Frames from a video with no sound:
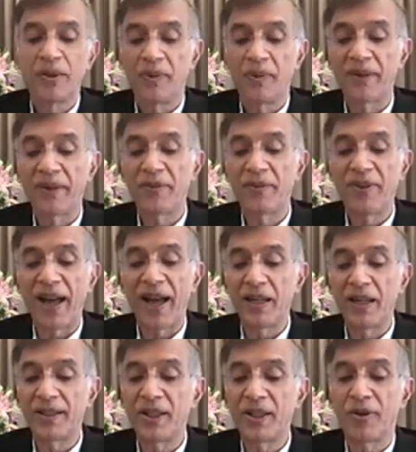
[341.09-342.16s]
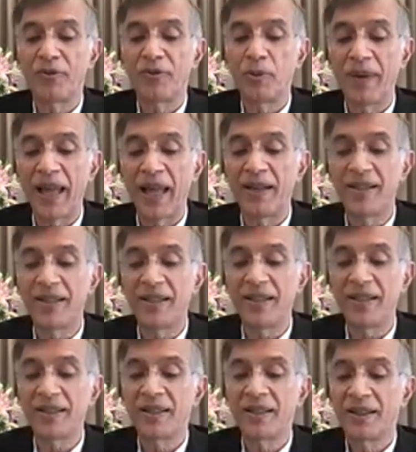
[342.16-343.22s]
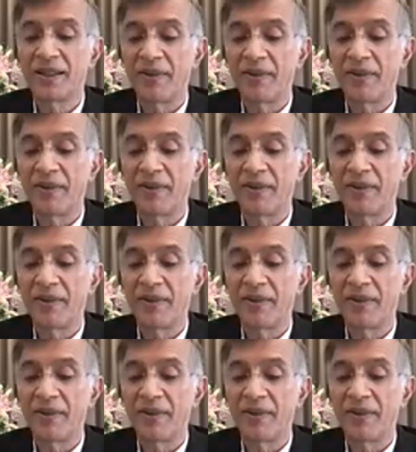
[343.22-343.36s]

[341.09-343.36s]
we have the Faculty of Humanities,